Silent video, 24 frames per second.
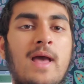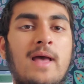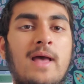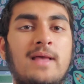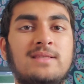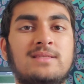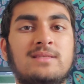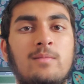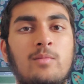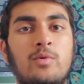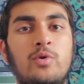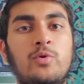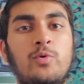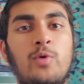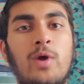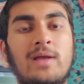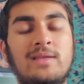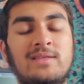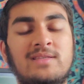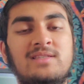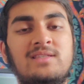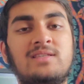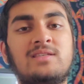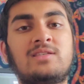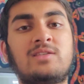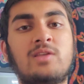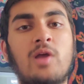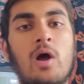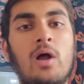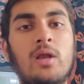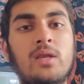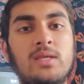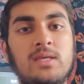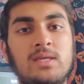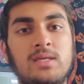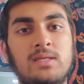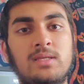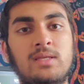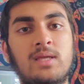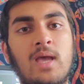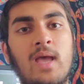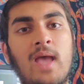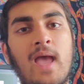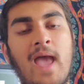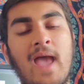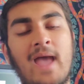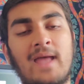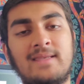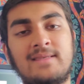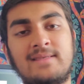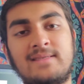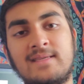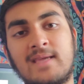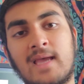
as someone who has studied and